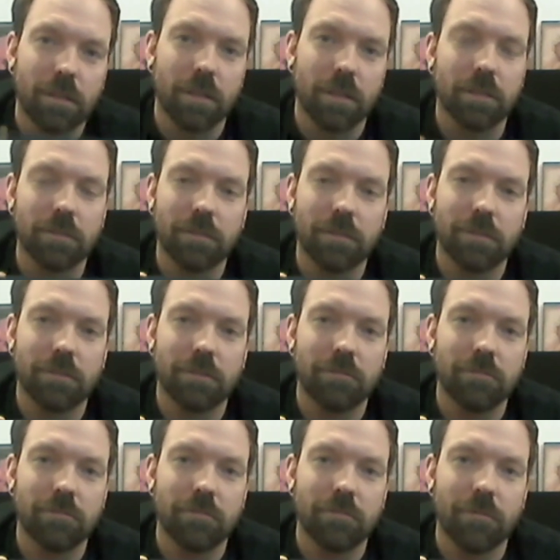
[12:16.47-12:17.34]
and
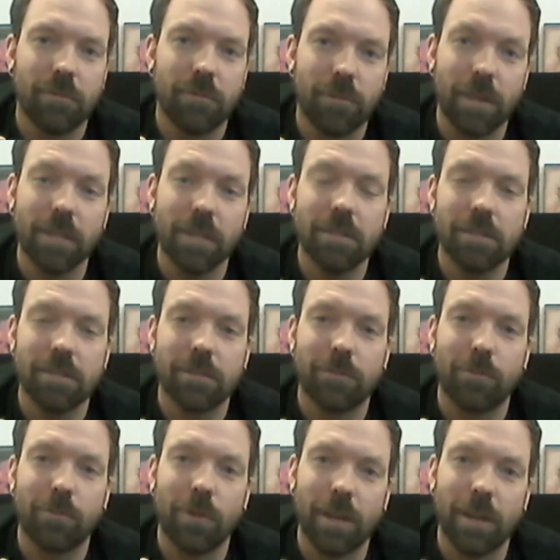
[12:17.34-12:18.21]
thanks
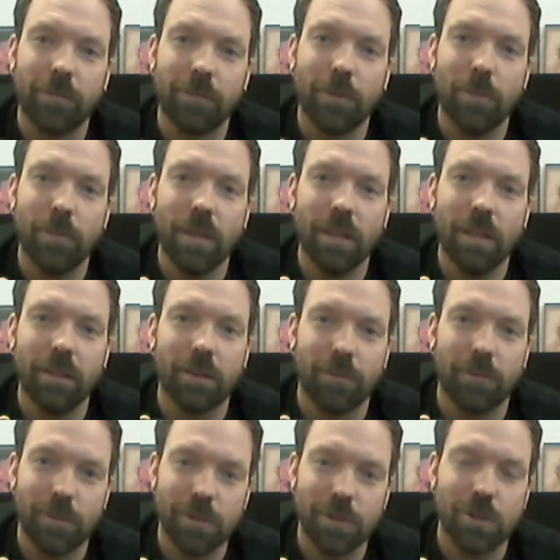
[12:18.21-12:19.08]
for having me
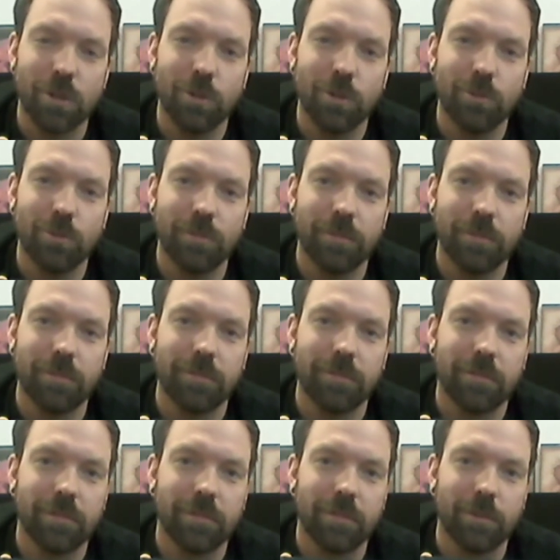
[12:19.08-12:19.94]
on this show.
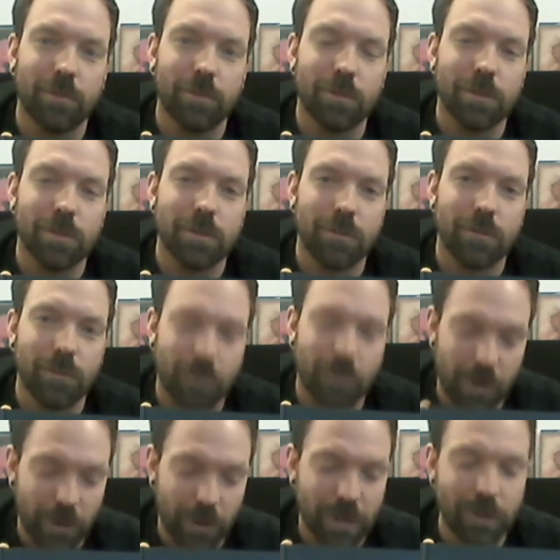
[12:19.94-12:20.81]
It was
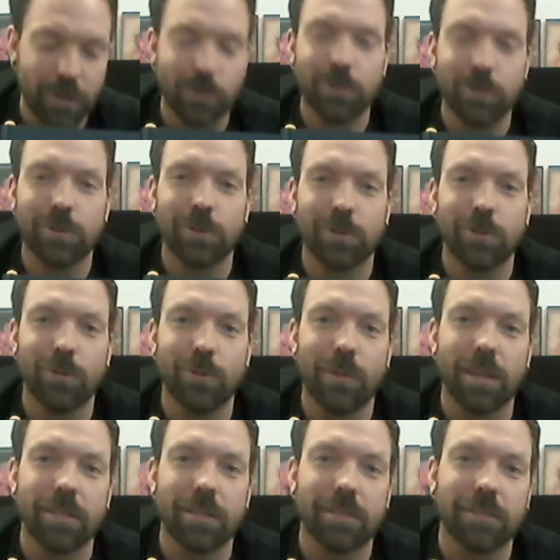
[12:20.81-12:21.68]
very cool to do
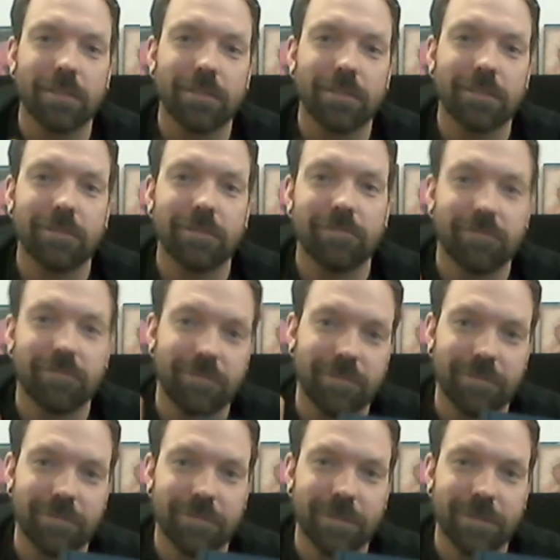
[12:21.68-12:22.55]
that.
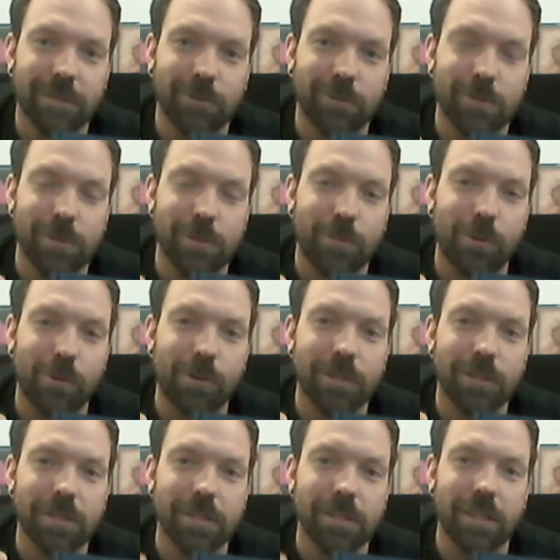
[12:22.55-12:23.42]
So
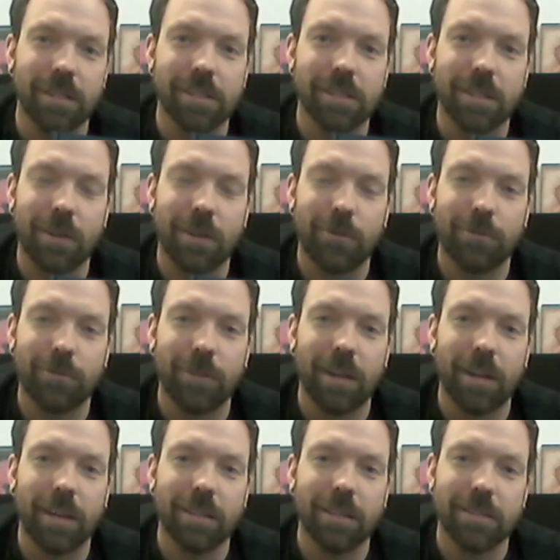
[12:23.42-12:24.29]
support Al Tower of
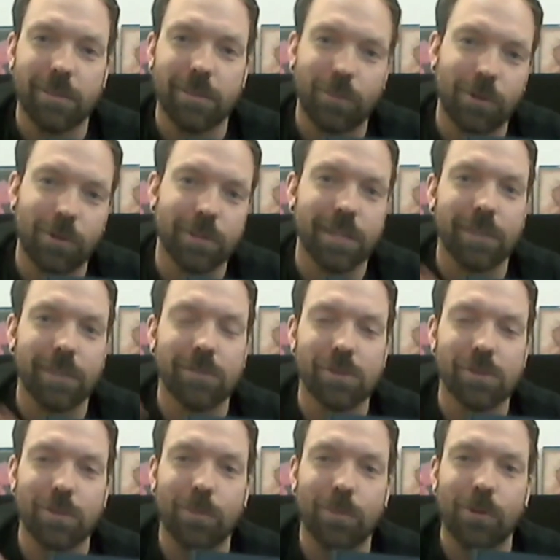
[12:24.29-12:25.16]
I, support
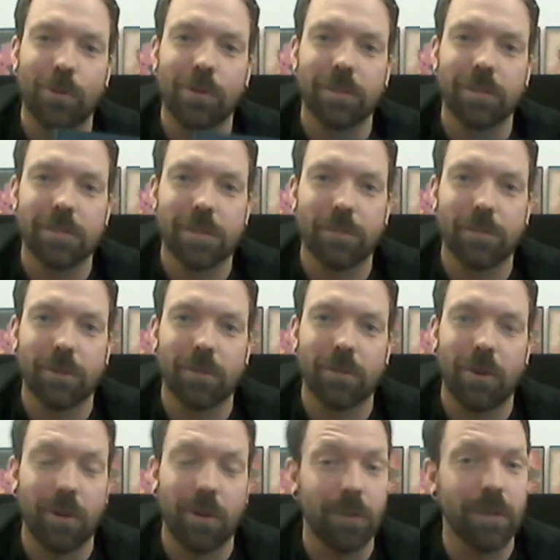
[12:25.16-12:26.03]
Heaven Shall Burn, support
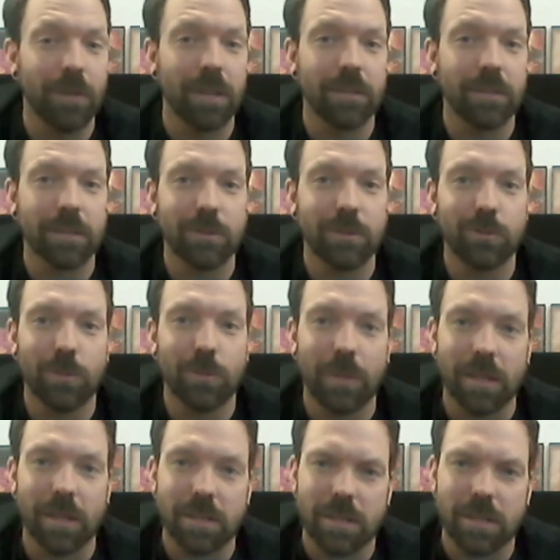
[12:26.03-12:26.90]
all the other cool
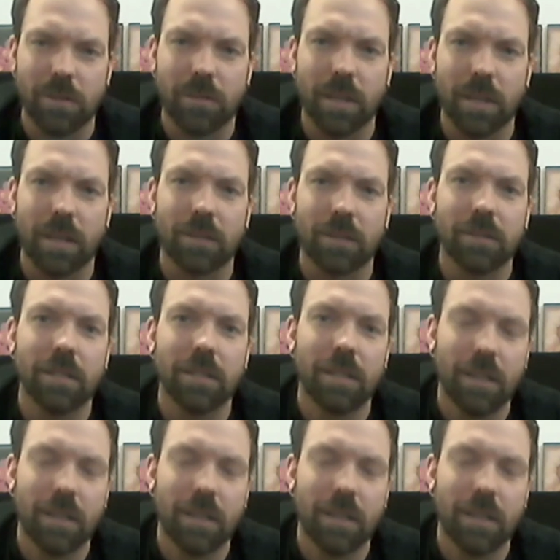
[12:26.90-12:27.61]
bands out there,